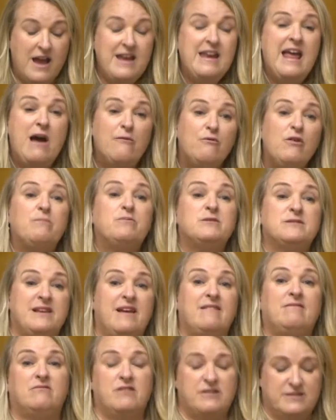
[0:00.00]
now
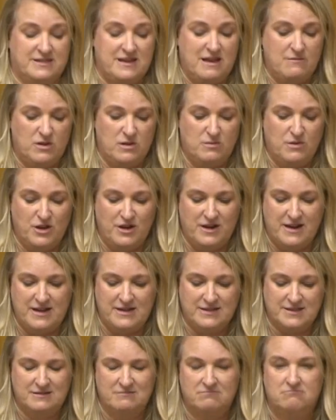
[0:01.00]
represent those same
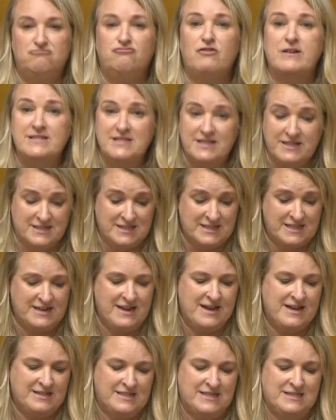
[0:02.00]
communities, residents in
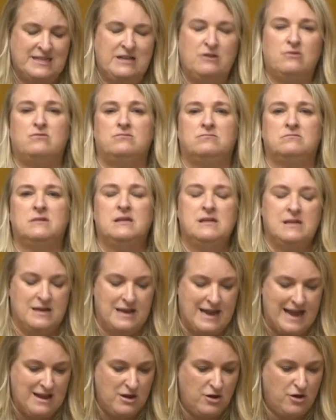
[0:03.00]
Hunters Hill,
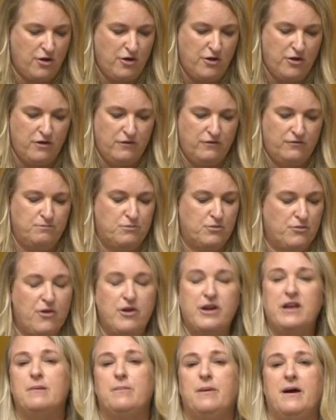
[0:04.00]
Lane Cove,
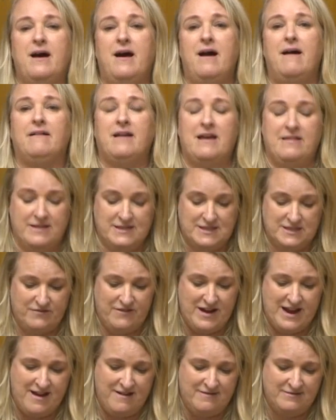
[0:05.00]
Boronia Park and the
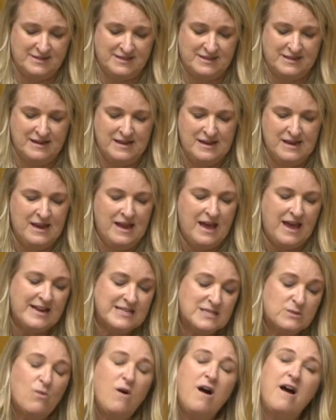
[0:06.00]
surrounds, and
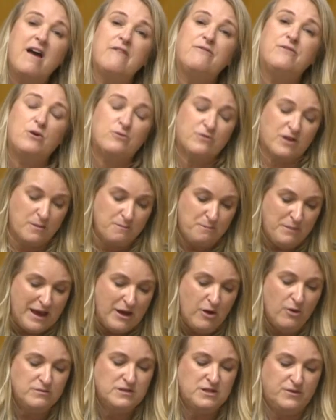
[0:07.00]
it's why I felt
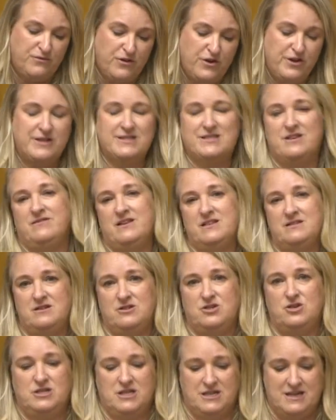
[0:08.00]
compelled to focus on this
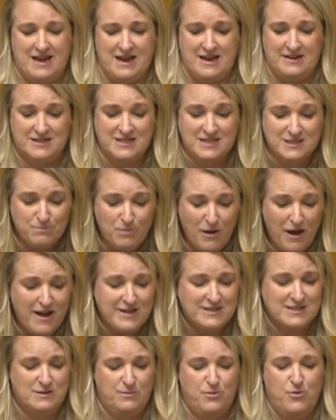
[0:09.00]
issue today,
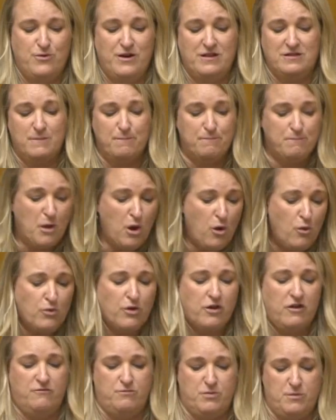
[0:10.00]
despite supporting the
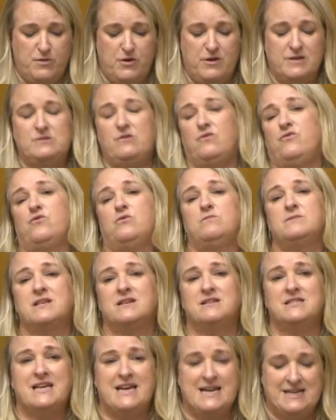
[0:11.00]
bulk of proposed reforms
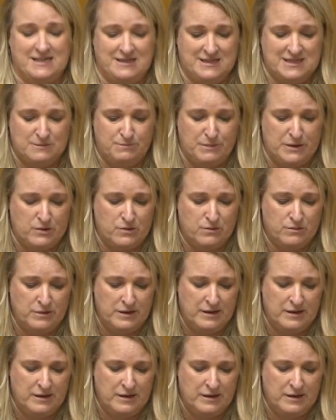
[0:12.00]
contained in this bill.